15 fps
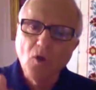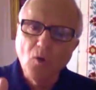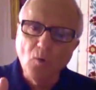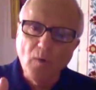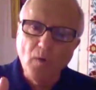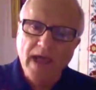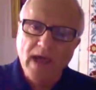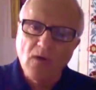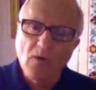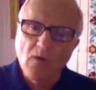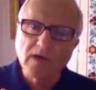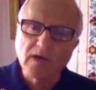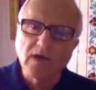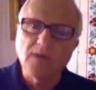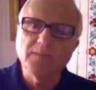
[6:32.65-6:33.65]
who now
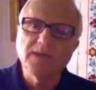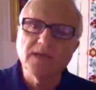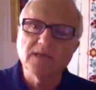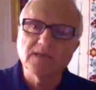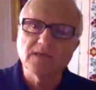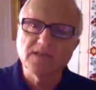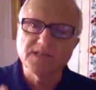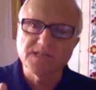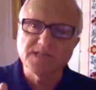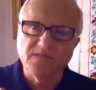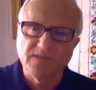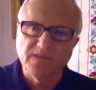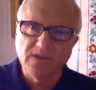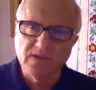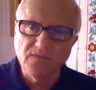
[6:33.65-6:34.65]
are coming into the
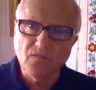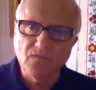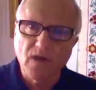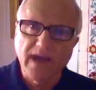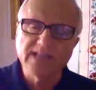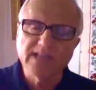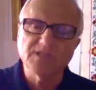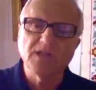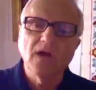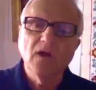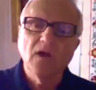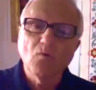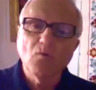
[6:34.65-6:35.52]
civilian ranks,